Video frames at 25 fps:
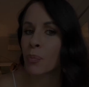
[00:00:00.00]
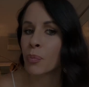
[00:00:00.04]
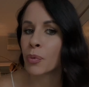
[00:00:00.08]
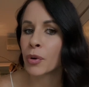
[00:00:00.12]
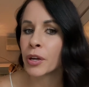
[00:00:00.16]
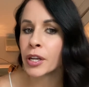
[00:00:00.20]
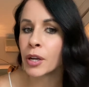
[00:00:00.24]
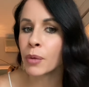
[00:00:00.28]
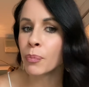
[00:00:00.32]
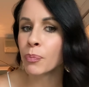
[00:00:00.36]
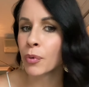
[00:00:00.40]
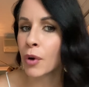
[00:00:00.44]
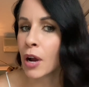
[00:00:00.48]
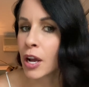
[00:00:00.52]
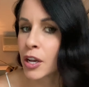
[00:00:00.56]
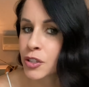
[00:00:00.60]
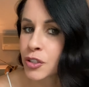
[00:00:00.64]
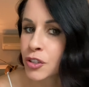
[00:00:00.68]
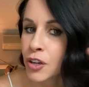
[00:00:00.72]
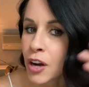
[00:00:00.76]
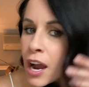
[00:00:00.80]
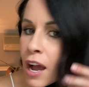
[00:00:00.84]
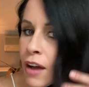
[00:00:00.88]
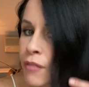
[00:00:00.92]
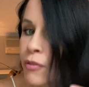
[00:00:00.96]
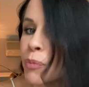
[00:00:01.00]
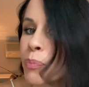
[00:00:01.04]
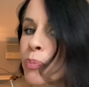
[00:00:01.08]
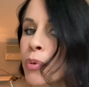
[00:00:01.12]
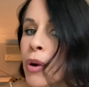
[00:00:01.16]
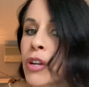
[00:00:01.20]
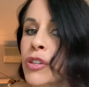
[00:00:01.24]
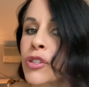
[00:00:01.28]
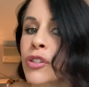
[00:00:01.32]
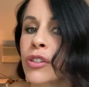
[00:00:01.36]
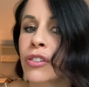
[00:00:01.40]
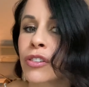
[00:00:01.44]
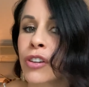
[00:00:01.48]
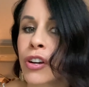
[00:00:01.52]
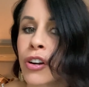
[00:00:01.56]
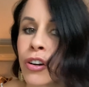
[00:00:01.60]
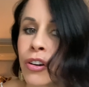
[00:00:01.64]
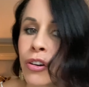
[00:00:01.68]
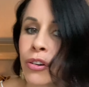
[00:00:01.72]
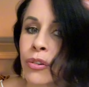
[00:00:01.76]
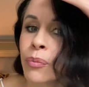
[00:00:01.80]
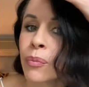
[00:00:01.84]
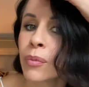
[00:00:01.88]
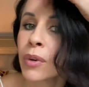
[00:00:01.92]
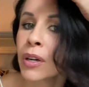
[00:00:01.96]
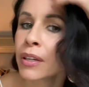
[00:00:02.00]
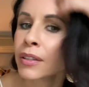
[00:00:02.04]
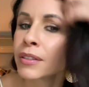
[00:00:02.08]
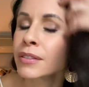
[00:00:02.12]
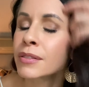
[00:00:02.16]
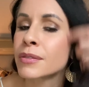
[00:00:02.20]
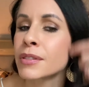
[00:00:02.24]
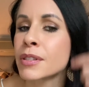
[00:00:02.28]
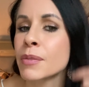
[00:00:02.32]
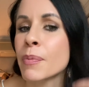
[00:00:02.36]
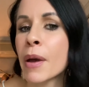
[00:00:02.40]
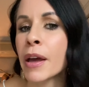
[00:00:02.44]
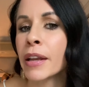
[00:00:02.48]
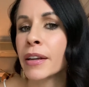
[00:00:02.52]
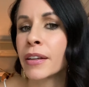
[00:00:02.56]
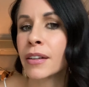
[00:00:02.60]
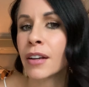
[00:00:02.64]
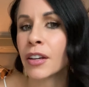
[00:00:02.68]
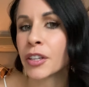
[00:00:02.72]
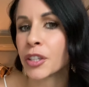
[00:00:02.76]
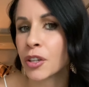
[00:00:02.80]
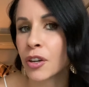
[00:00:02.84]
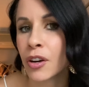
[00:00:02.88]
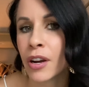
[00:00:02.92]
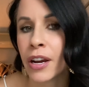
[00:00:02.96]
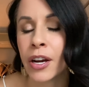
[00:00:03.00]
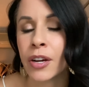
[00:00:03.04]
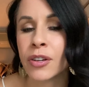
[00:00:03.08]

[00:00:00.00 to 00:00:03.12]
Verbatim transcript: Bring a brush or have a brush or comb depending on your hair